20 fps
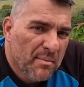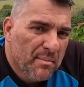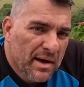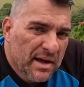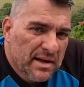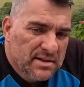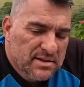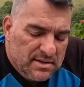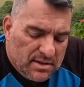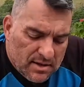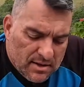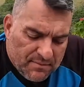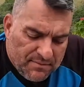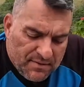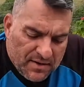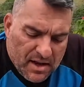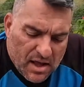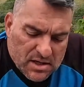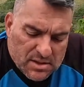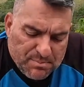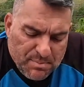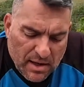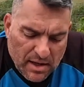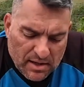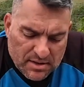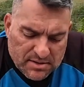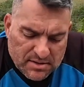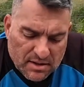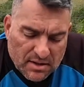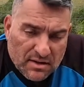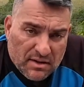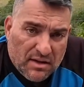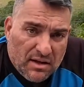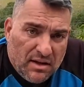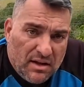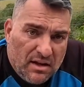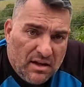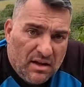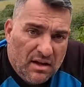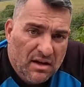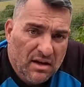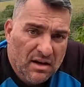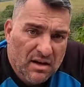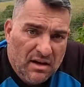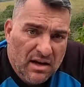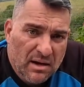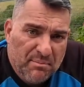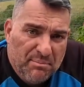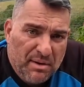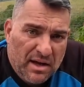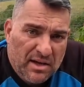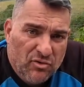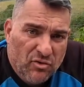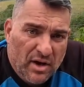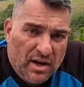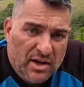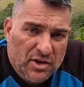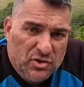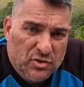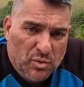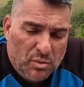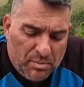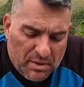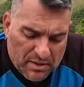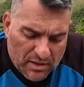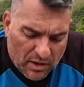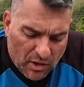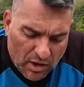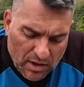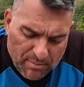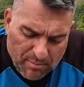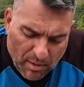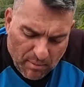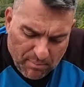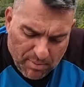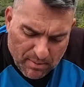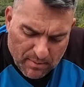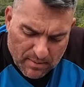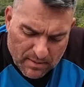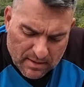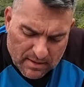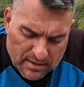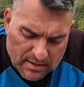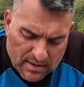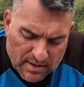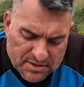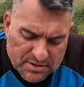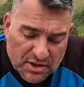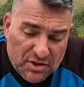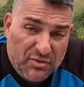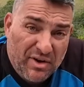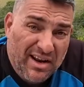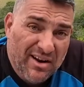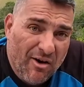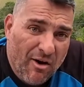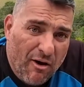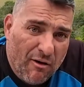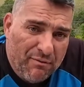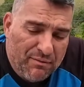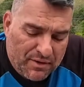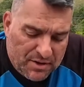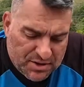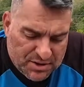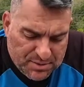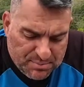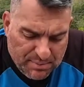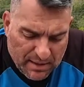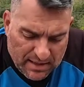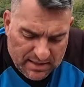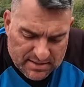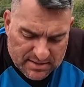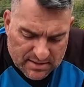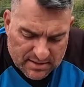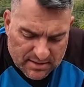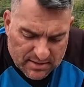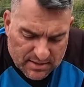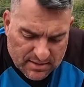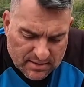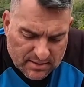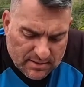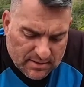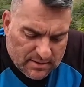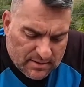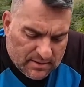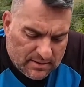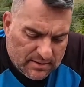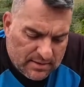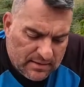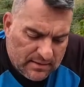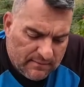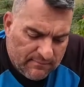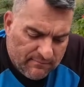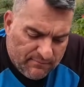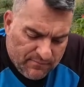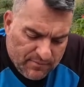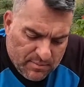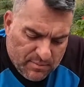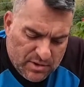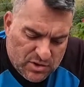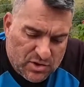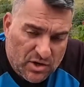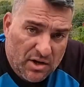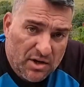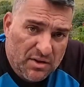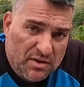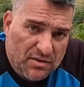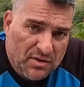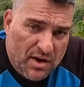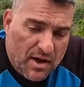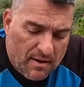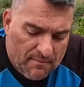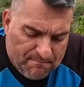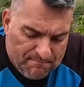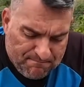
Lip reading: bait, a finesse bait in the net bait range would be the lollipop. It's a 3.5-inch bait. Let me show you this guy.